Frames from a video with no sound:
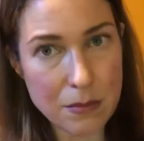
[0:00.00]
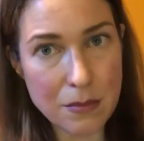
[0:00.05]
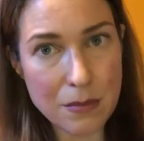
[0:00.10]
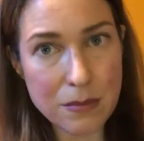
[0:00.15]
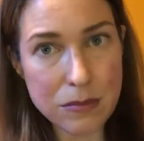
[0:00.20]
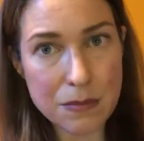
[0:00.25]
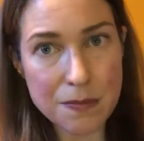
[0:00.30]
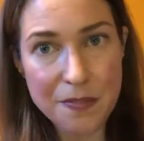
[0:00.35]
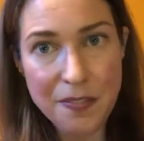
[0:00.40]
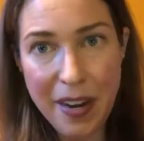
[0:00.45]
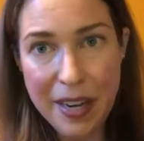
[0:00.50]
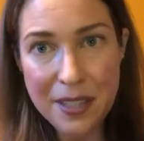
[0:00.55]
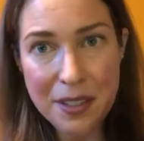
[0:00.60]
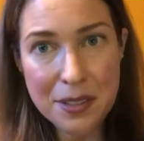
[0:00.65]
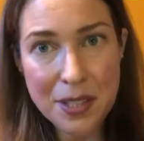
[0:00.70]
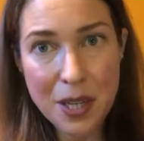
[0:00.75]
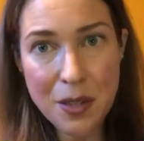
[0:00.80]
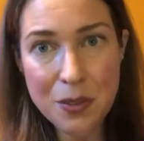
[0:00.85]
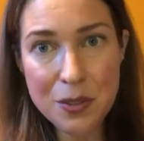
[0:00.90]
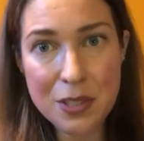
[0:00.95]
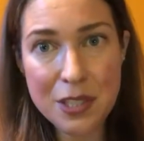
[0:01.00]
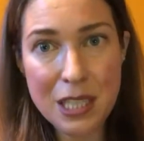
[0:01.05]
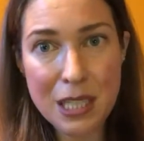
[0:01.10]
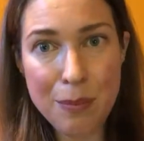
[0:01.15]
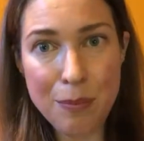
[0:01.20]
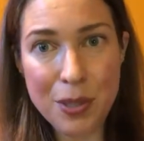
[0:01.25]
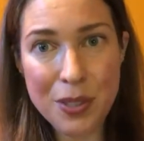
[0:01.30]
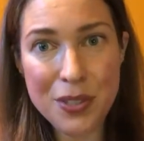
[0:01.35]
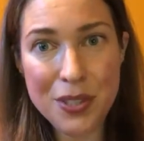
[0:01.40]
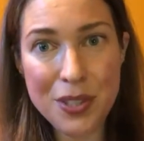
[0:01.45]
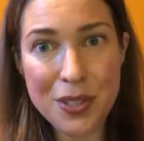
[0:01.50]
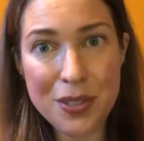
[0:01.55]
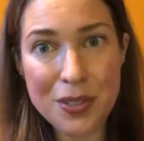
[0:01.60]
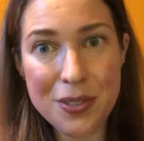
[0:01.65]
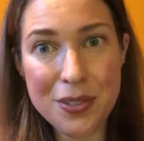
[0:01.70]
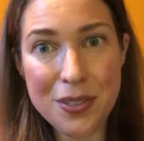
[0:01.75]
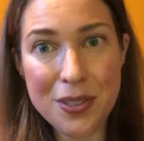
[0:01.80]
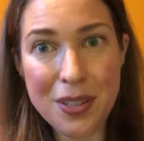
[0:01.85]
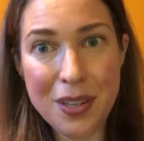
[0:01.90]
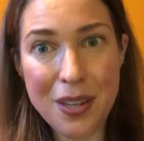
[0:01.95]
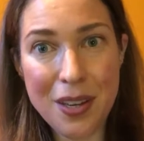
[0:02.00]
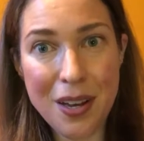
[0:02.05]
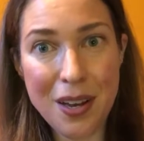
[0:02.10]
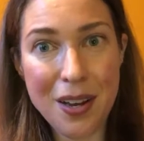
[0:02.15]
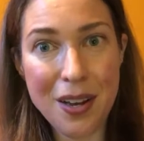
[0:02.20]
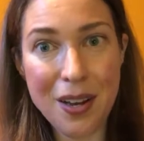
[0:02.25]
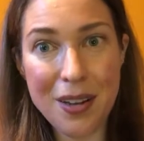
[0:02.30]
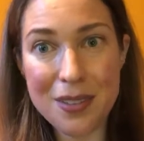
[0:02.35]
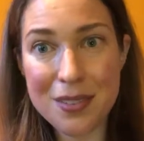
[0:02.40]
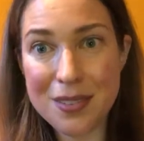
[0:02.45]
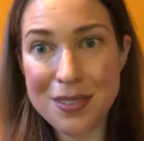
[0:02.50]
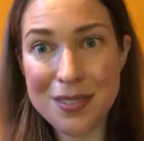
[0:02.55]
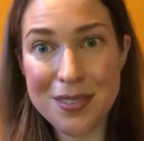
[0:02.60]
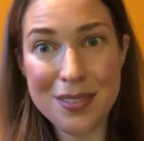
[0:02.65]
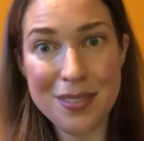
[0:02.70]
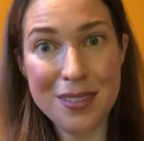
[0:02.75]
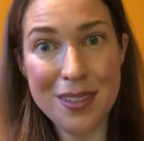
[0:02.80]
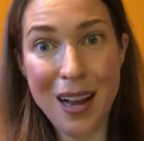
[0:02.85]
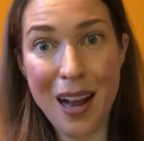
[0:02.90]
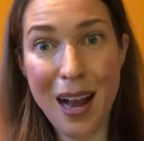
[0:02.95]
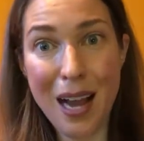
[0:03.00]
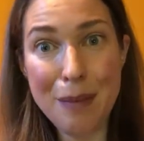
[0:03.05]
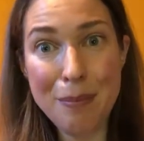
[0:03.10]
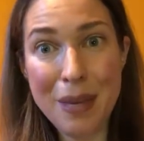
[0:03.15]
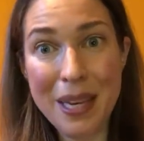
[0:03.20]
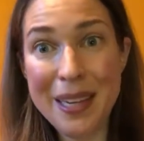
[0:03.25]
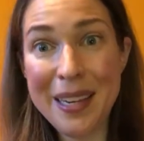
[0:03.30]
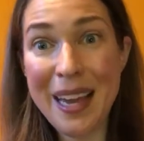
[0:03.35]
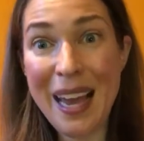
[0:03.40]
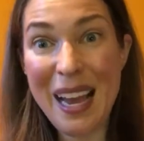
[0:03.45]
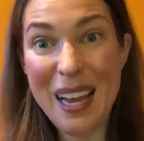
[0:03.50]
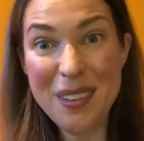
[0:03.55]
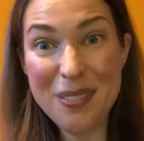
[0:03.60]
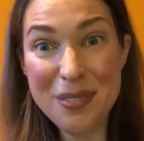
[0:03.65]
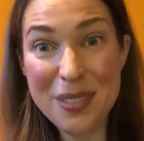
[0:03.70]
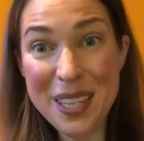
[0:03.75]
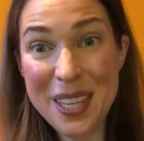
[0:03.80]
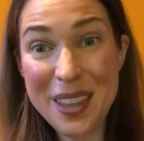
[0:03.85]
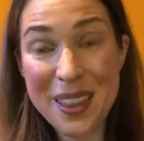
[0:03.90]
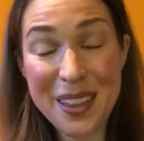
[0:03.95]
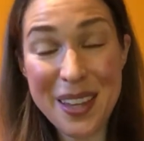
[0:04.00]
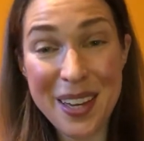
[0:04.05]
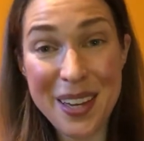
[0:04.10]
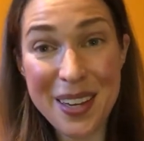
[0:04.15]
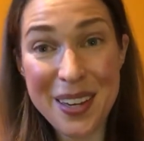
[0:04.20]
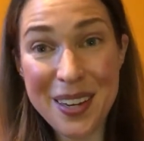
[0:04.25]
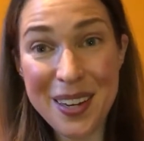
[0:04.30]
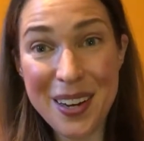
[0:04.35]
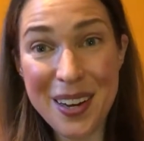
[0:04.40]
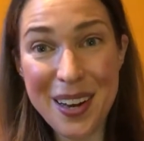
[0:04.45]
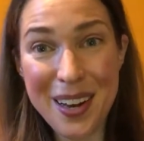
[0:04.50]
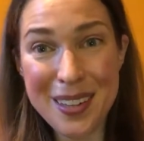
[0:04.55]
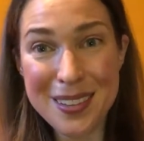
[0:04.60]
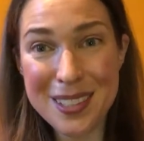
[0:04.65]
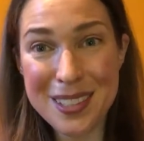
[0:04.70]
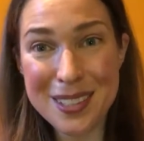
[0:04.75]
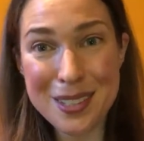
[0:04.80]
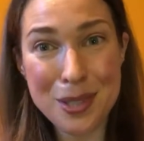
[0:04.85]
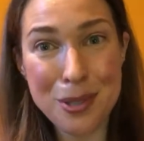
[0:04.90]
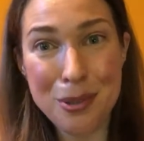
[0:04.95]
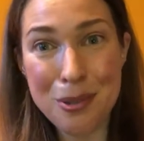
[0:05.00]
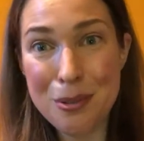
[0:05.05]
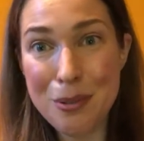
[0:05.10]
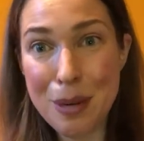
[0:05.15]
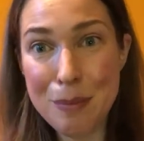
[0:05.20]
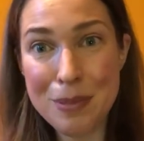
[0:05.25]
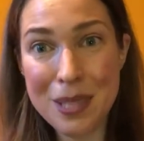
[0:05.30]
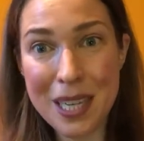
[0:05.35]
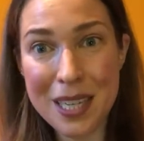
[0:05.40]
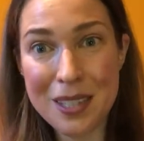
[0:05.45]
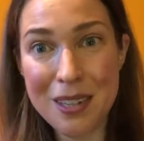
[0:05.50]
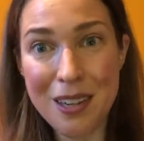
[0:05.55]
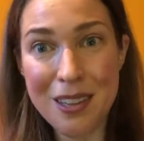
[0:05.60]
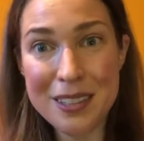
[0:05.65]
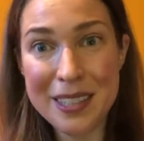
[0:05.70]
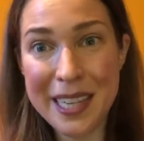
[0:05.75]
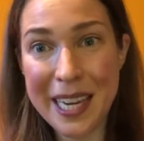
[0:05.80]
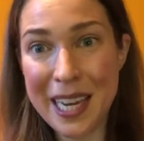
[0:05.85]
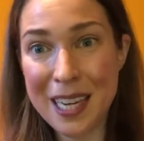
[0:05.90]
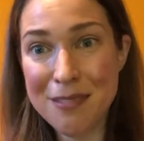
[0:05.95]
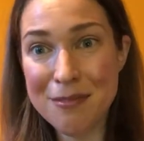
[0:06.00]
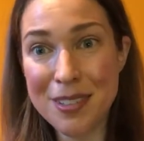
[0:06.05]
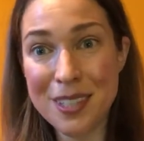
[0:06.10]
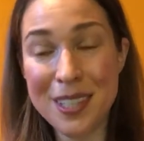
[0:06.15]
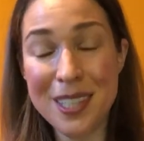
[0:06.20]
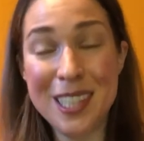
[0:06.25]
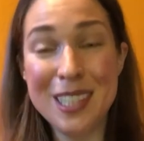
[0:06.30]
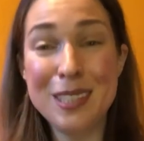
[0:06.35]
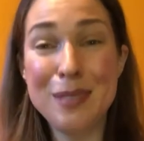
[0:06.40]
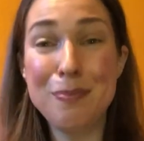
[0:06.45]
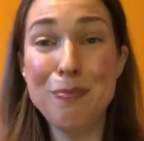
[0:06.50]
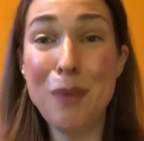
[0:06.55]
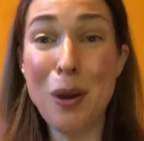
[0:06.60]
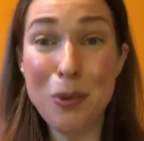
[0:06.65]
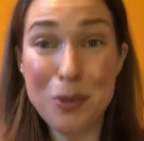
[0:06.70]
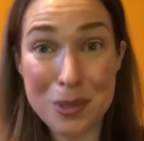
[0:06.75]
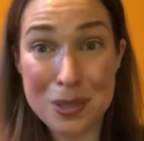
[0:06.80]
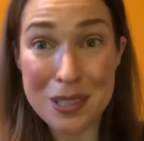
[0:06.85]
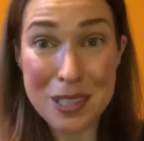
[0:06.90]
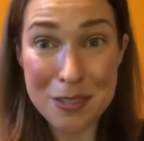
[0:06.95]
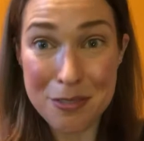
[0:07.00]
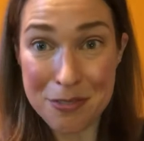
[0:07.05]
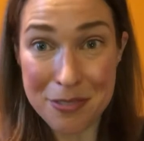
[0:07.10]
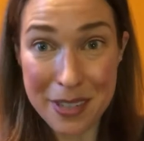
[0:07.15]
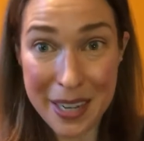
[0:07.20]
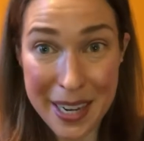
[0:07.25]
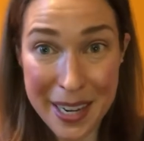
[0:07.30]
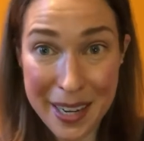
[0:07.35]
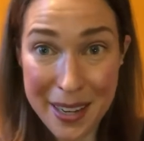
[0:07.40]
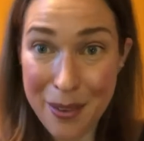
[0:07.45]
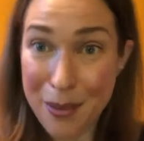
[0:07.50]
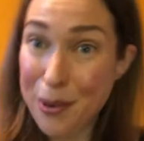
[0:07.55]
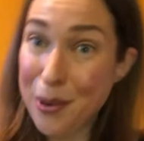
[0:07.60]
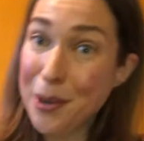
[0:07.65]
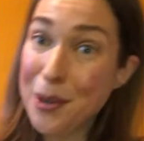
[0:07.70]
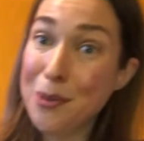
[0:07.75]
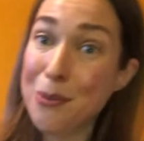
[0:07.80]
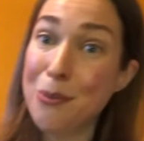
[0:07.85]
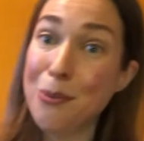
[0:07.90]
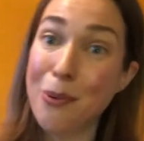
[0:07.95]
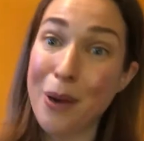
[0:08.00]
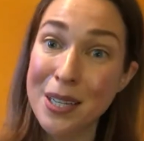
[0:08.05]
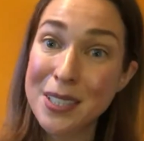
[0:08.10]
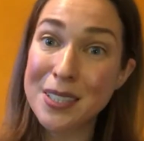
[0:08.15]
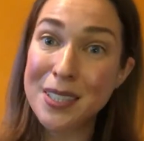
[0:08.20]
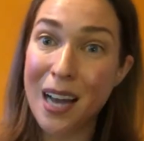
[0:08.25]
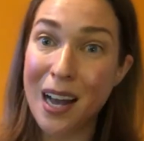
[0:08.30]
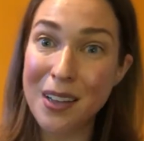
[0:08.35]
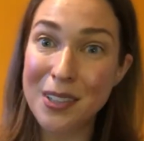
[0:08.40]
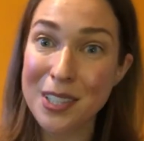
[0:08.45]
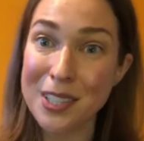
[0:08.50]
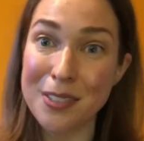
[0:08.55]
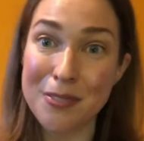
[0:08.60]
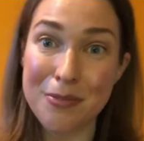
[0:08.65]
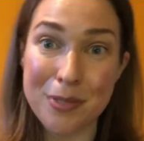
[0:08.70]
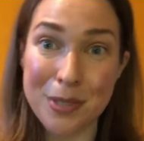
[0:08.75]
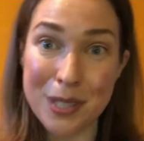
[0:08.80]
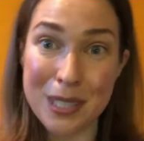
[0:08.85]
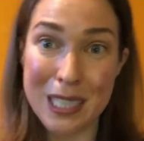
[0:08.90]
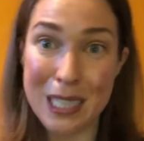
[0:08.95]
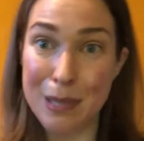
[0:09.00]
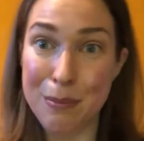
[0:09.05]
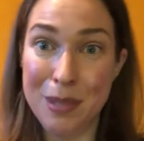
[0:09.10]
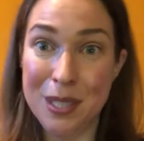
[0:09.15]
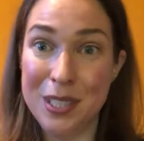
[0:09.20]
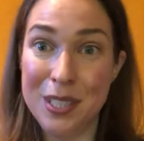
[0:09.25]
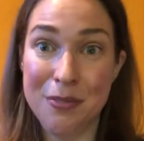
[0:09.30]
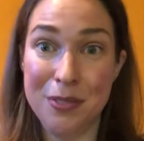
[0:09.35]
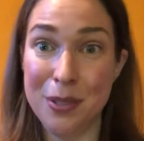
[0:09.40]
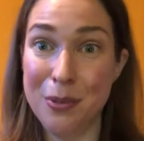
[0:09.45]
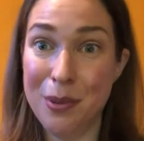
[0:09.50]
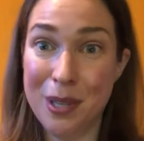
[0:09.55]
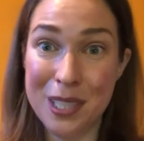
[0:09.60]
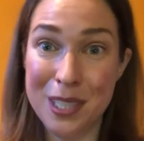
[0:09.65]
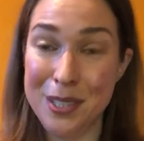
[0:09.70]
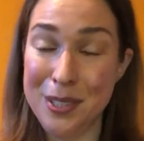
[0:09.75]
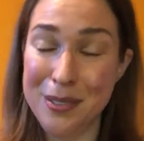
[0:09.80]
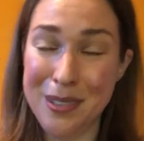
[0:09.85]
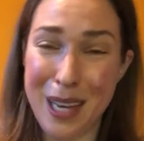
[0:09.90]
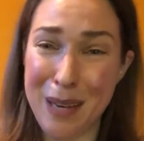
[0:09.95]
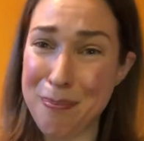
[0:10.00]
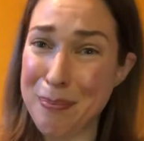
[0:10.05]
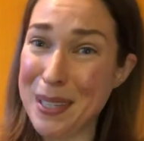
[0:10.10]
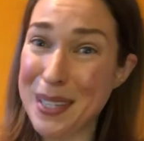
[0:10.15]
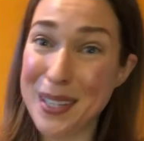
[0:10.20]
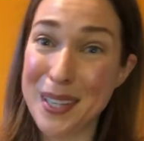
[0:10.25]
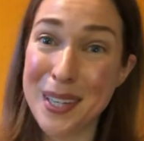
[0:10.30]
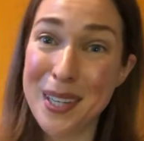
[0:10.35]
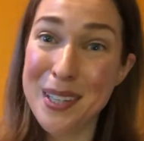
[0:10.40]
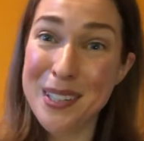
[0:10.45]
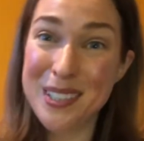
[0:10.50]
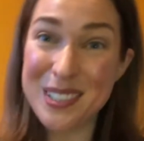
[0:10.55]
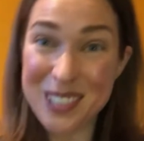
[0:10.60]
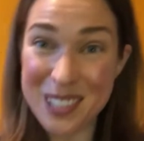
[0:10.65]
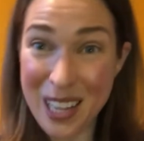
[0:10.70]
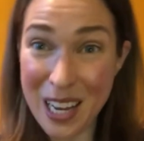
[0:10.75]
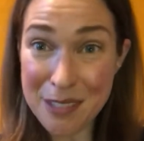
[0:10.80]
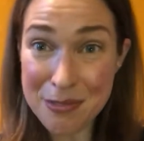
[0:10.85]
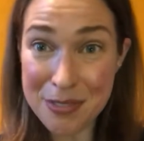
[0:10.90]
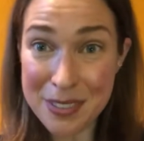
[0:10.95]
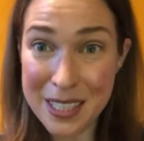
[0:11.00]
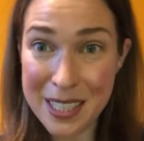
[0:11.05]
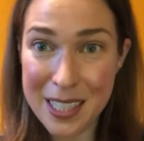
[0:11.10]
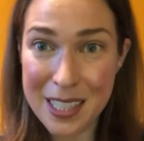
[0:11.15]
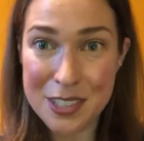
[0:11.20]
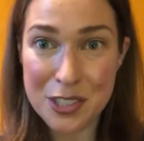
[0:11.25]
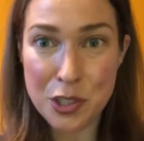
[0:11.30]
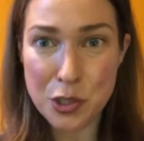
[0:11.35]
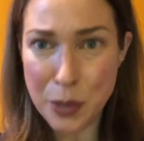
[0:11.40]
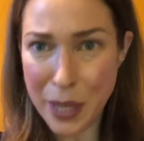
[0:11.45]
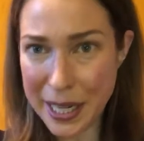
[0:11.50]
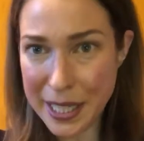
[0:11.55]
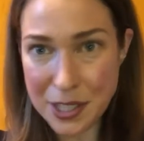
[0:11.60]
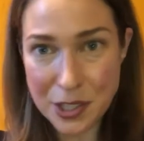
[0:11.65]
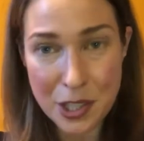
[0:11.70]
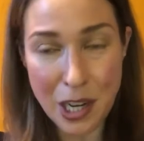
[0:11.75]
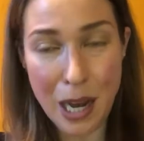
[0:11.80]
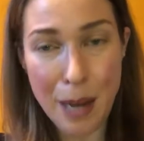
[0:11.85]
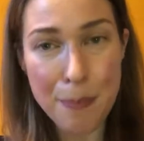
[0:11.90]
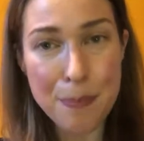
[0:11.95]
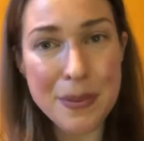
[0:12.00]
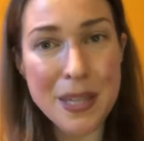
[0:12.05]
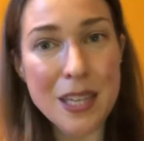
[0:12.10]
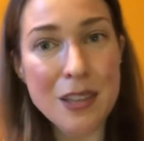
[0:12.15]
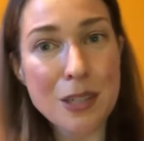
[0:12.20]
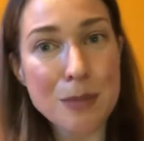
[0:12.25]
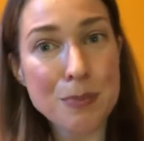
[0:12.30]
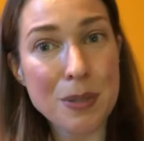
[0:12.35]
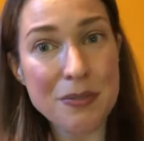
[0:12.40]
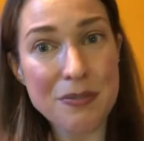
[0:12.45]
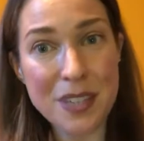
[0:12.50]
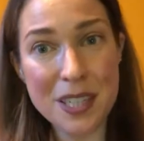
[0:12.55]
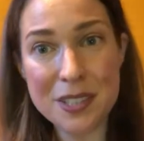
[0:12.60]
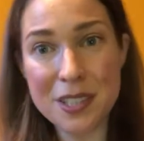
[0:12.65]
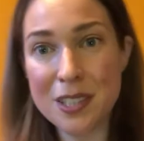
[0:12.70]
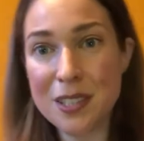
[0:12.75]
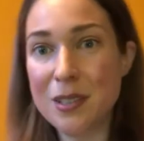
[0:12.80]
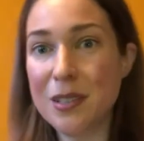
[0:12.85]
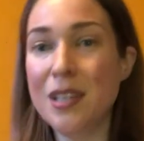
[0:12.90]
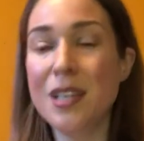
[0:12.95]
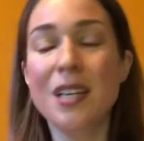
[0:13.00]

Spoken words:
Final notes, images. I make everything on this cool website called Canva. It's mostly free or $1 for an image if you want to do that, but there's a lot free. It's drag and drop. They look professional.